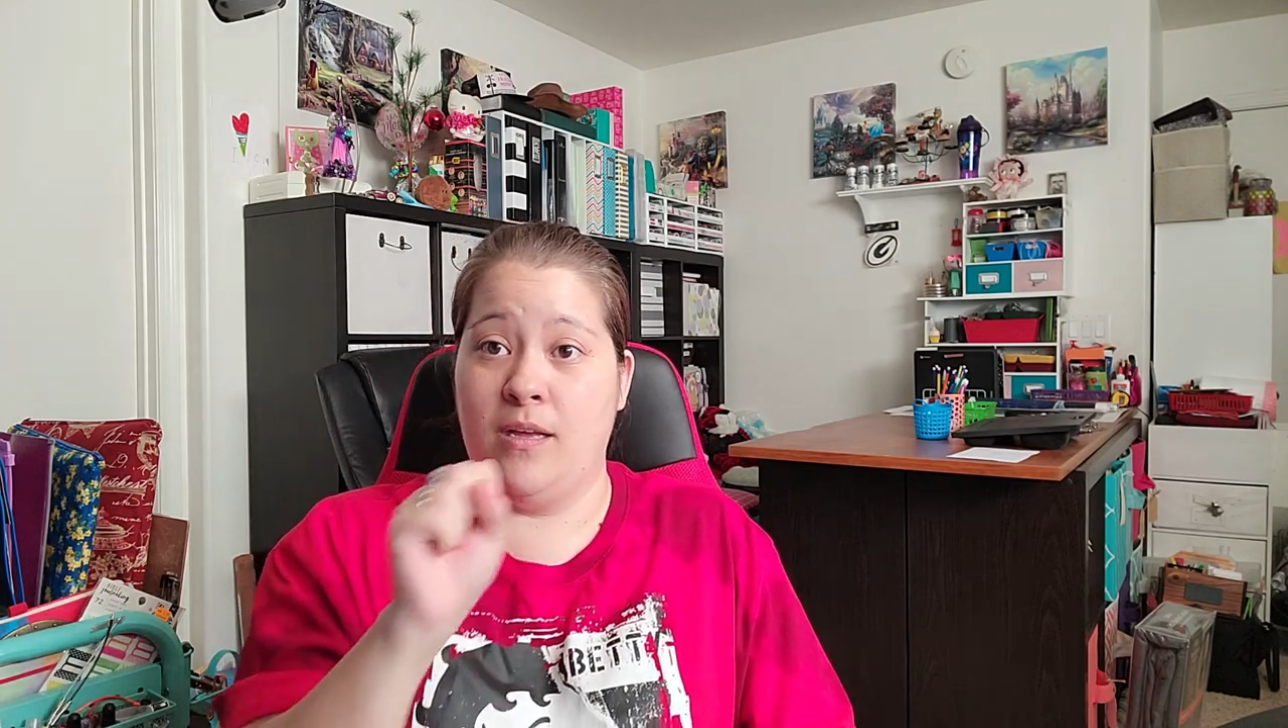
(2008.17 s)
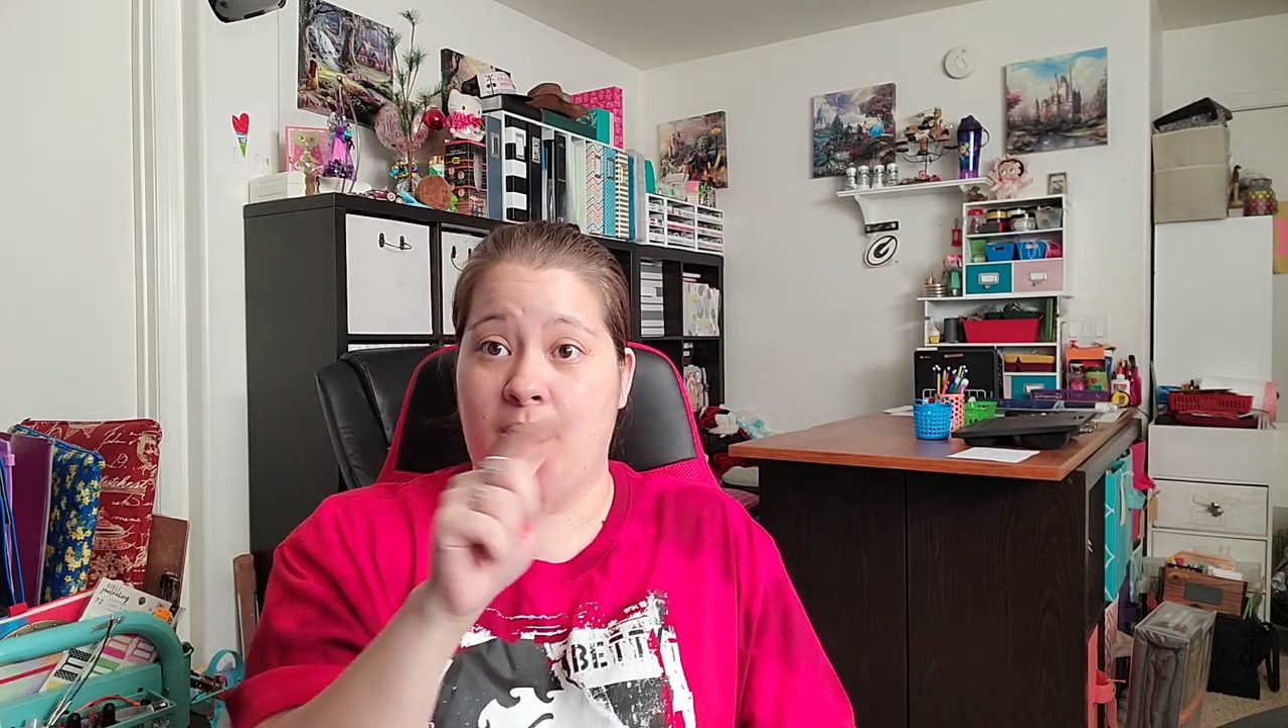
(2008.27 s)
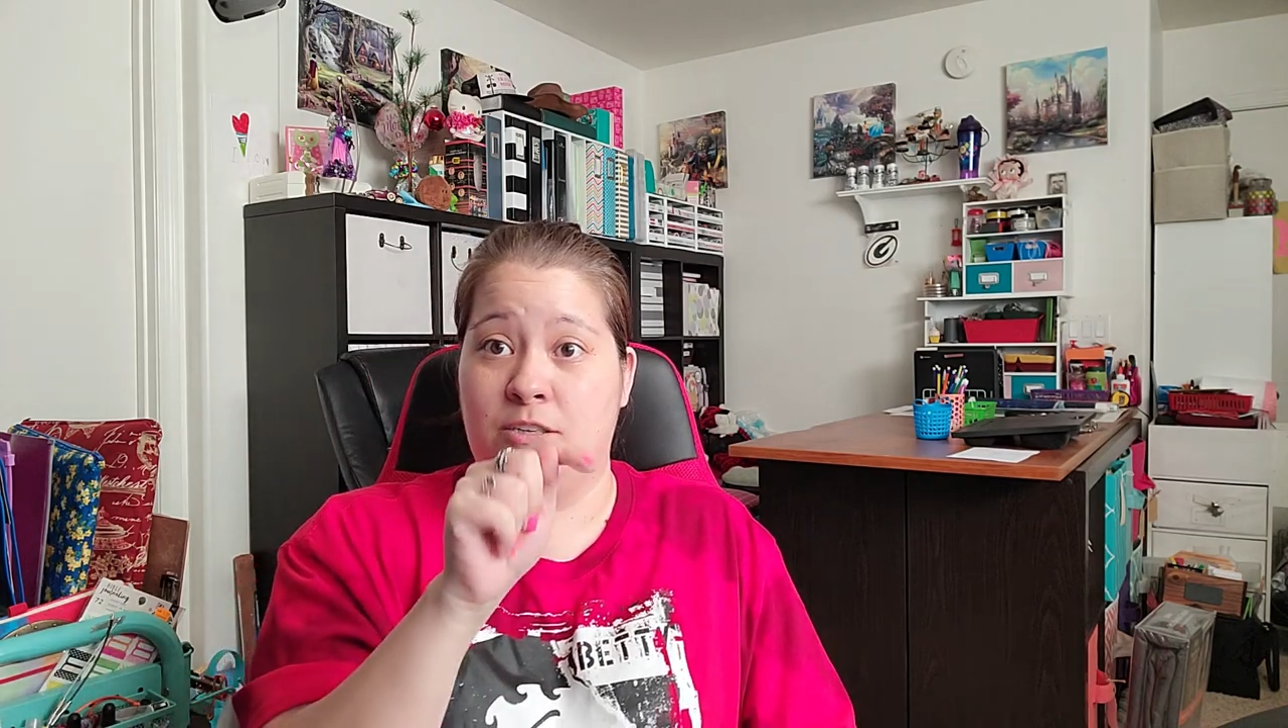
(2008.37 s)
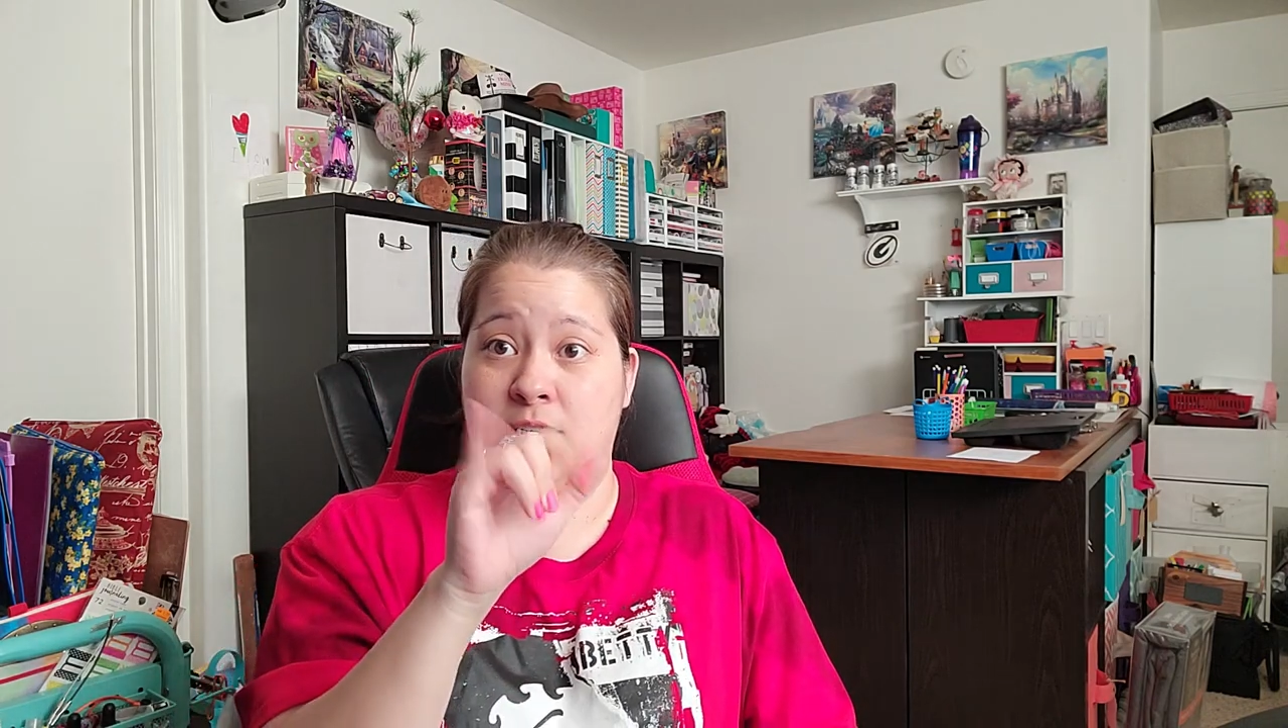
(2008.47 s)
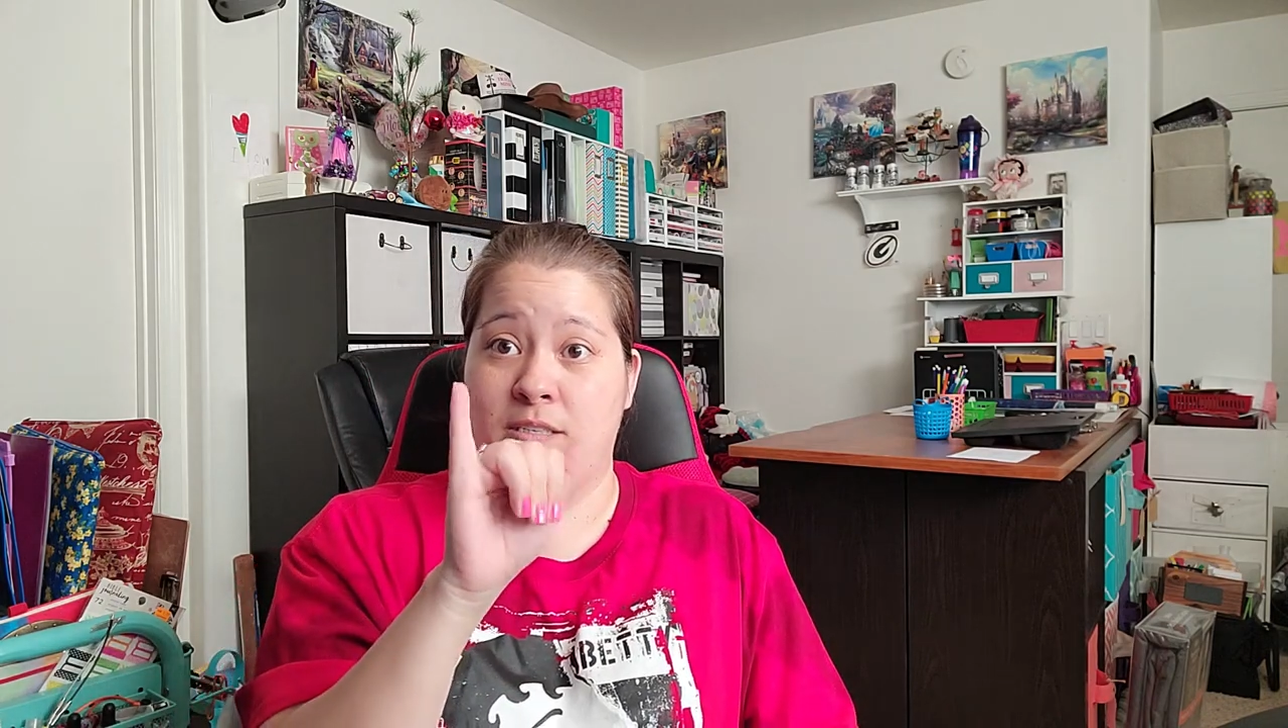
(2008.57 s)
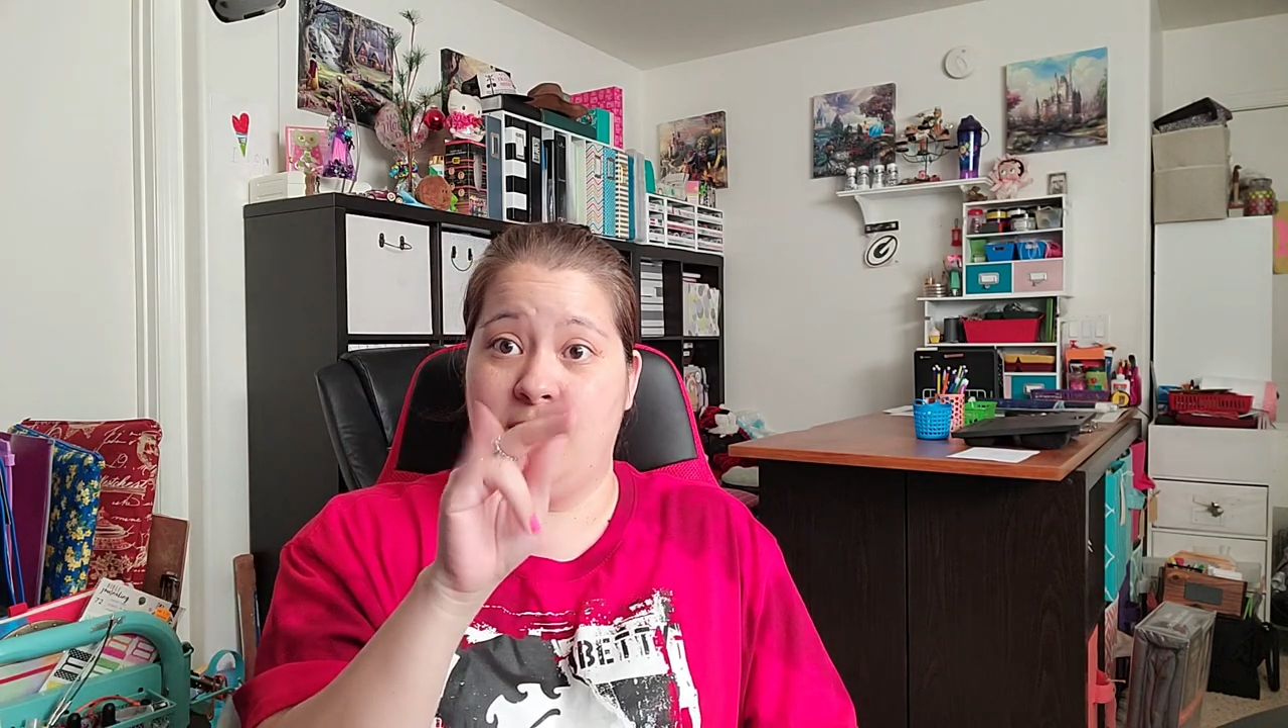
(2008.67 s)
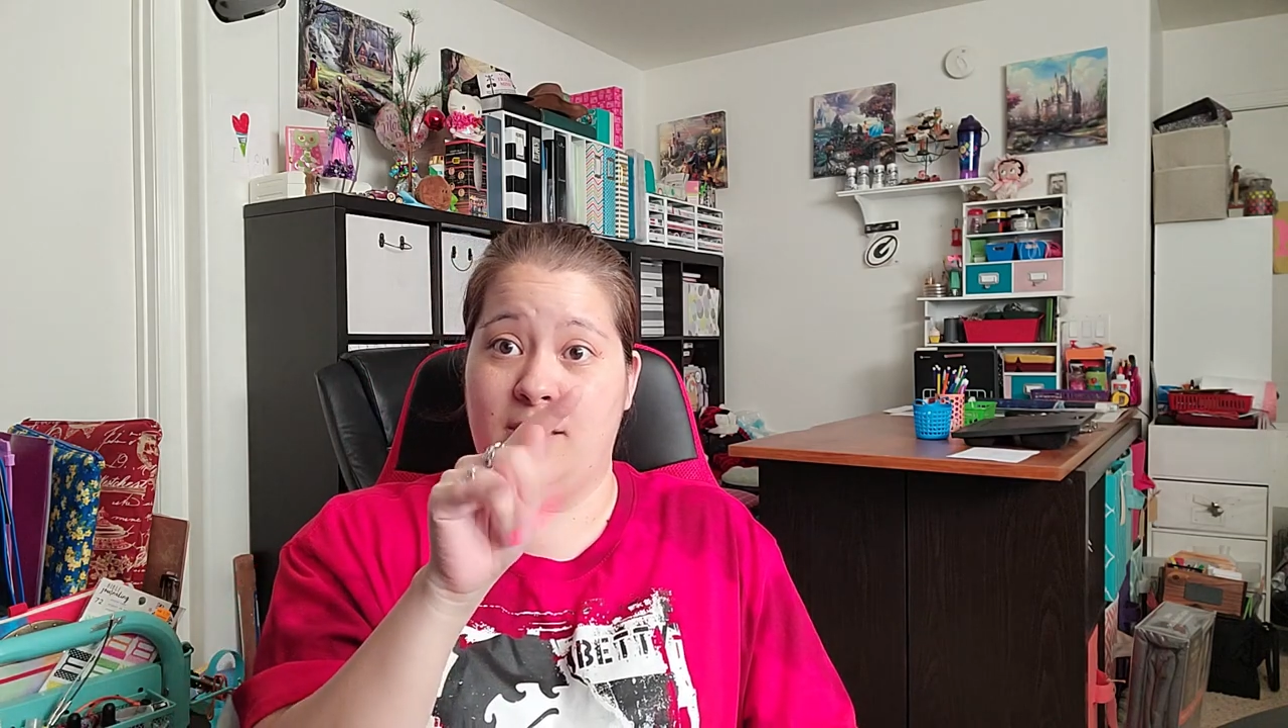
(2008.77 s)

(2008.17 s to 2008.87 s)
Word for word: There's